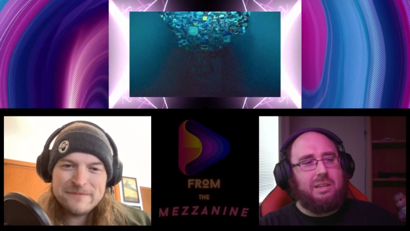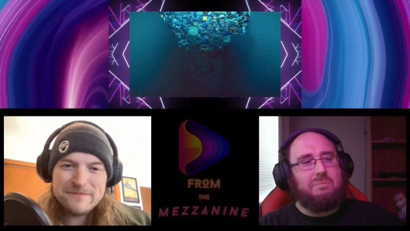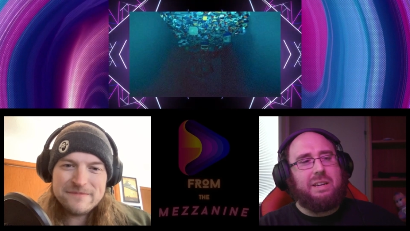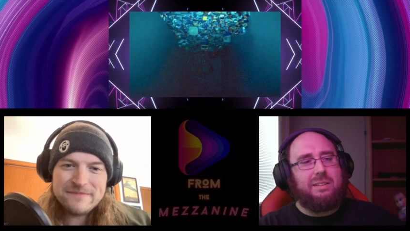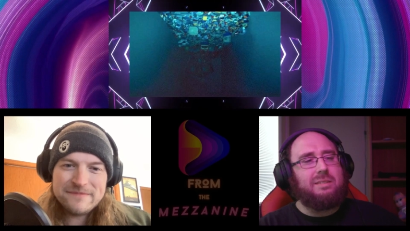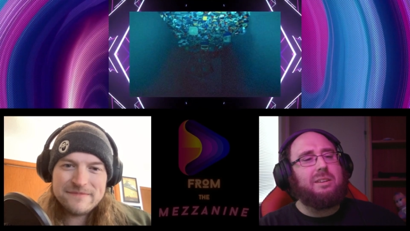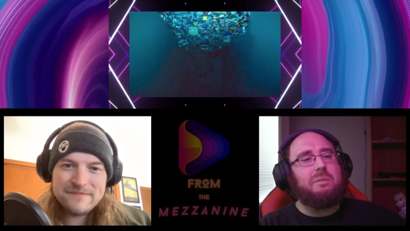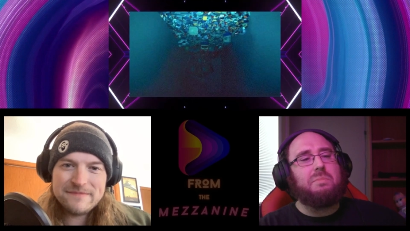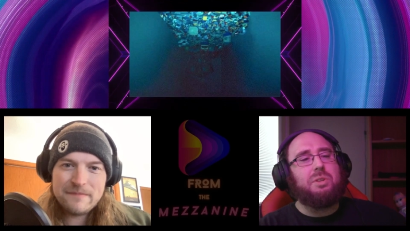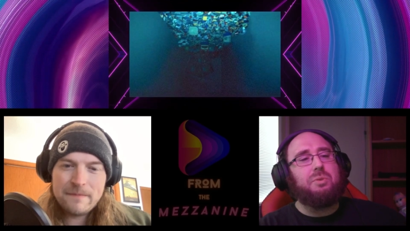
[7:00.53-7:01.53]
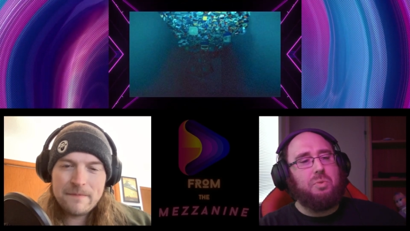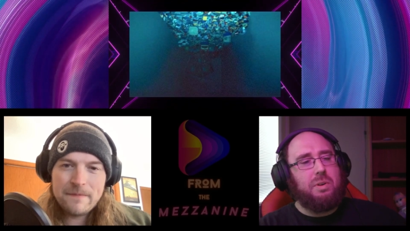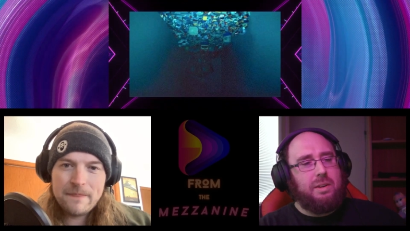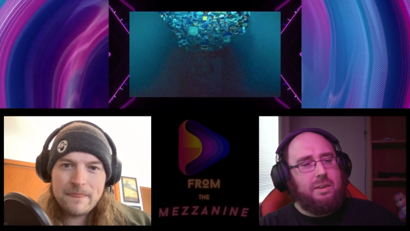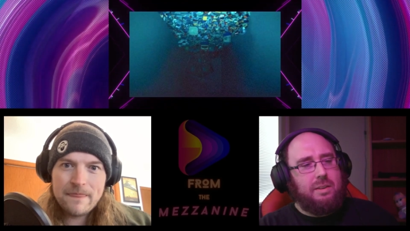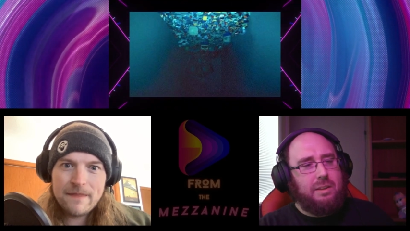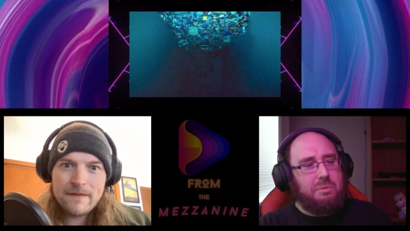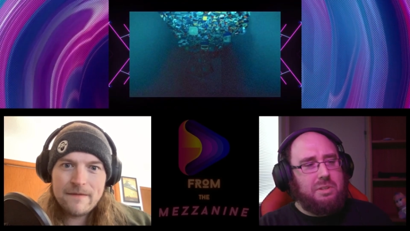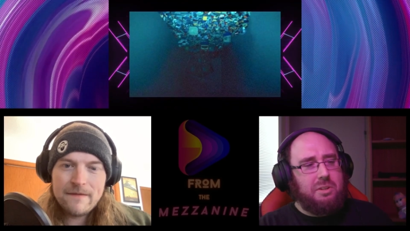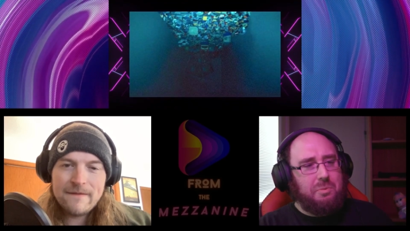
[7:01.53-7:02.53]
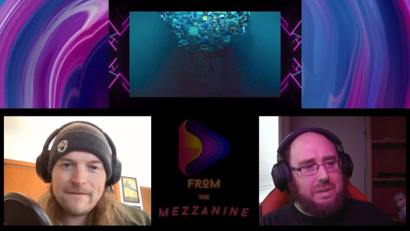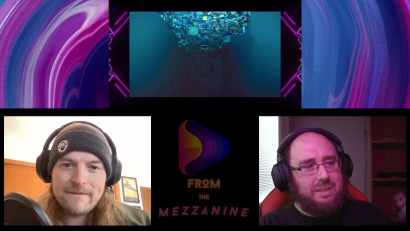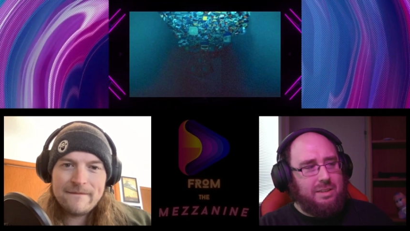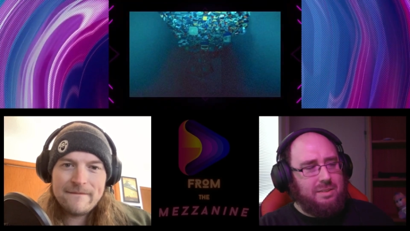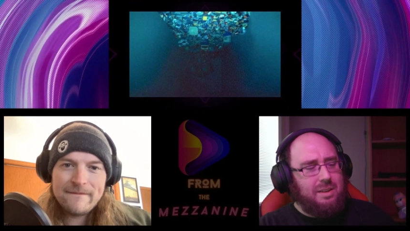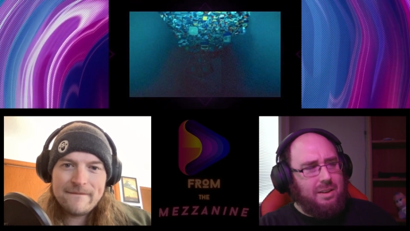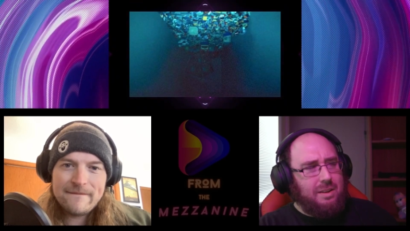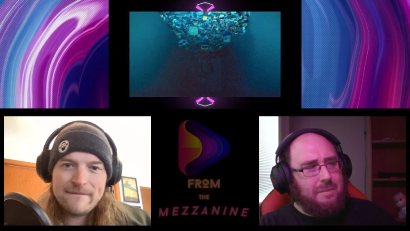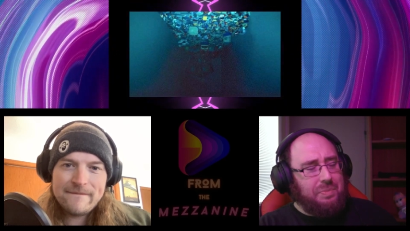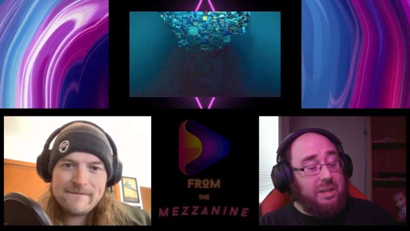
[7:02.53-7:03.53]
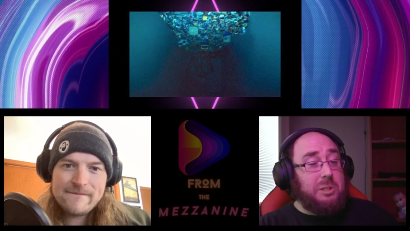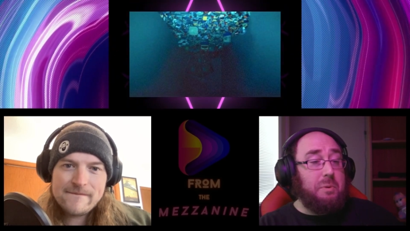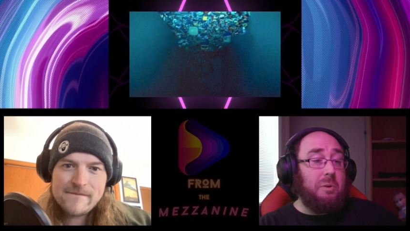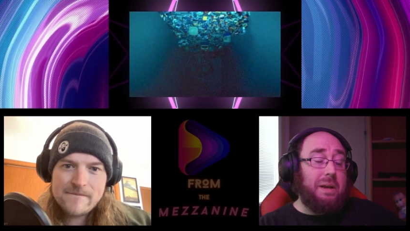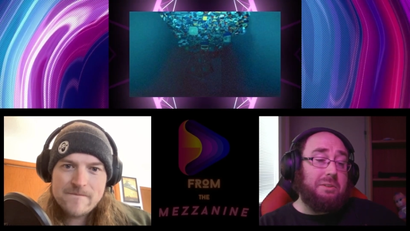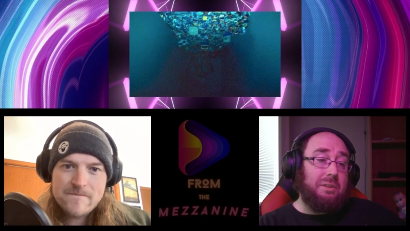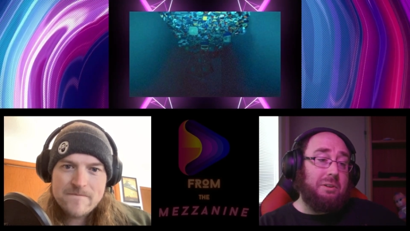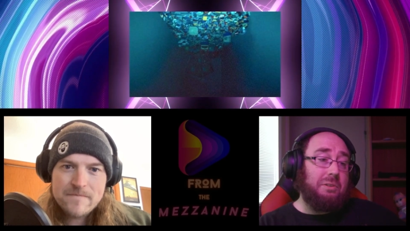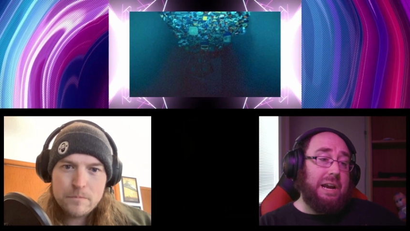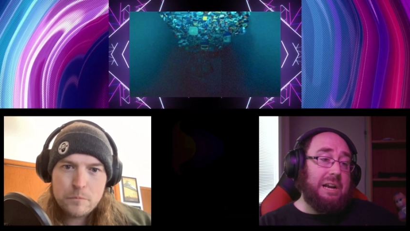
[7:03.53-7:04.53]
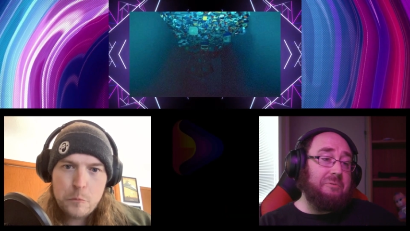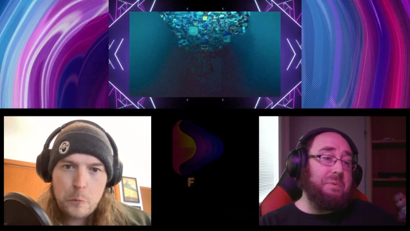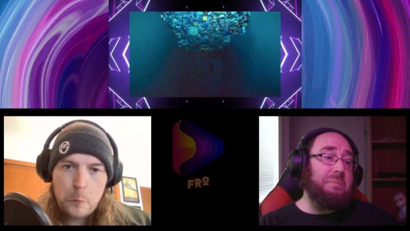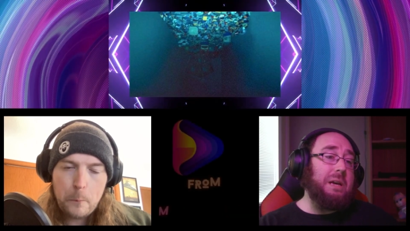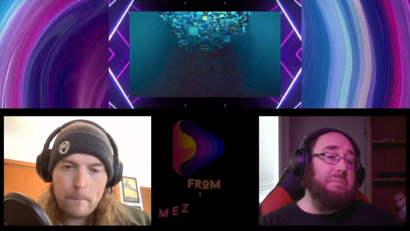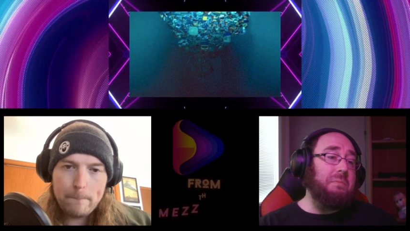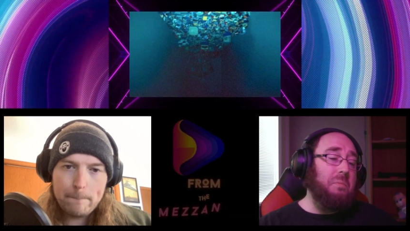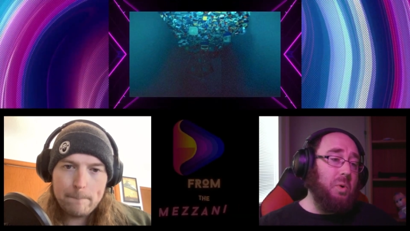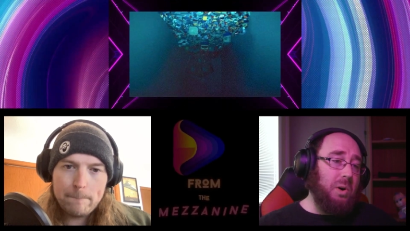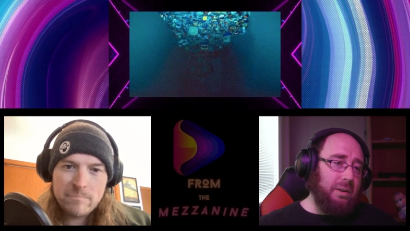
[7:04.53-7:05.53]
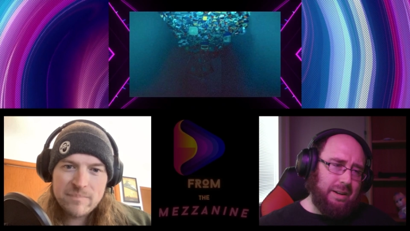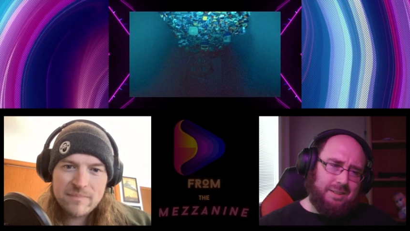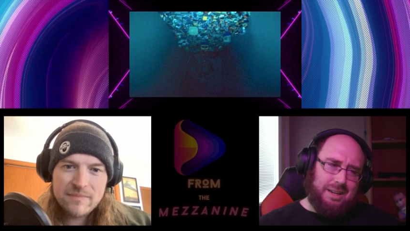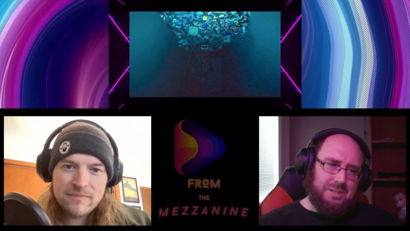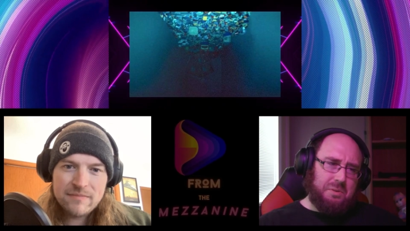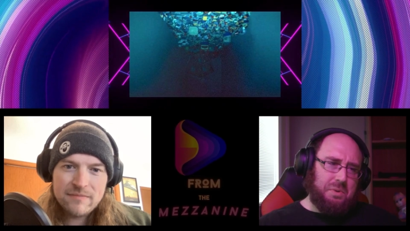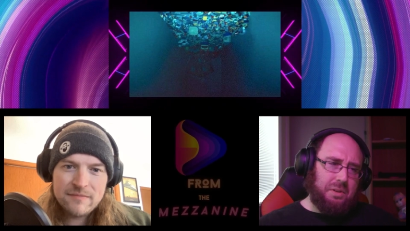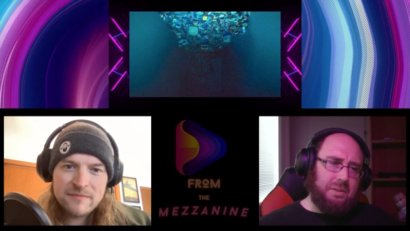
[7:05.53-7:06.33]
Speaker 1: we could see him do that would still be this experimental and creative, but maybe more accessible?